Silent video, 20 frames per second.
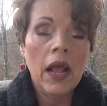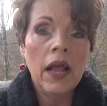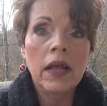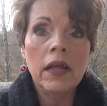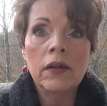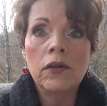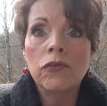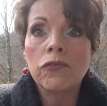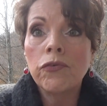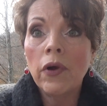
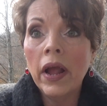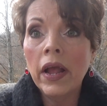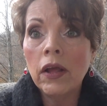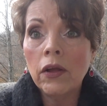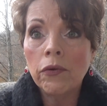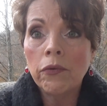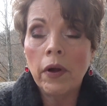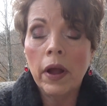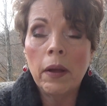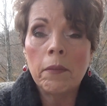and
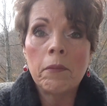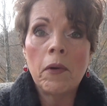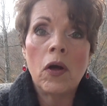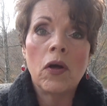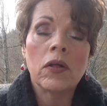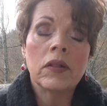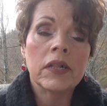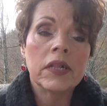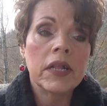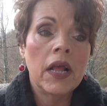
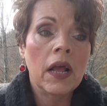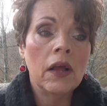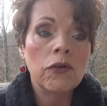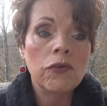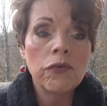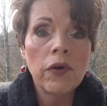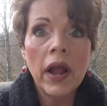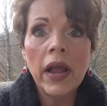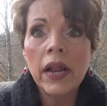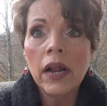great-grandmas and
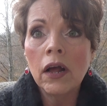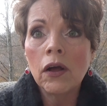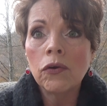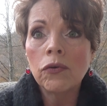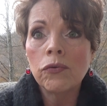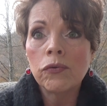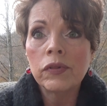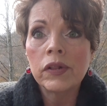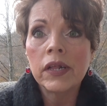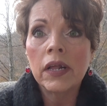
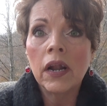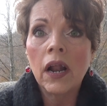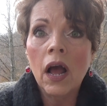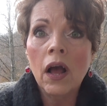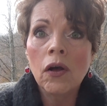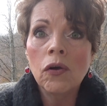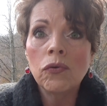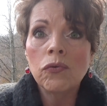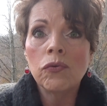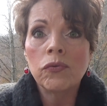great-uncles and
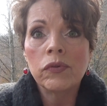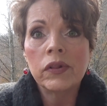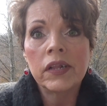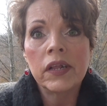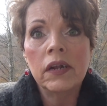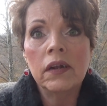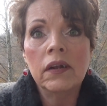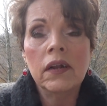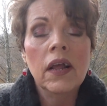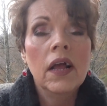uncles
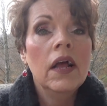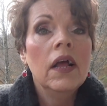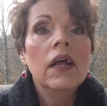and